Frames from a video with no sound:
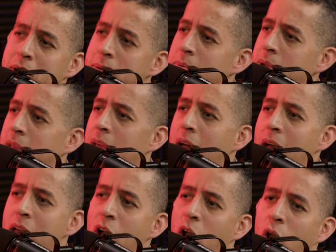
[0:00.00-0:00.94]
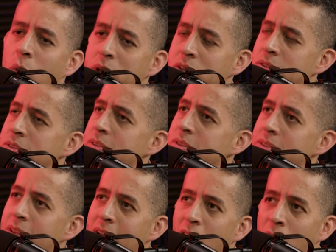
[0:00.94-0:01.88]
company, I always
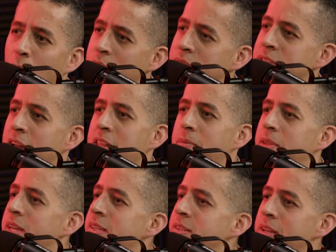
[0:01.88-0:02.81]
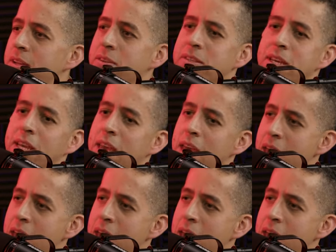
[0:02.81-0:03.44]
tell them this, you know, it's like,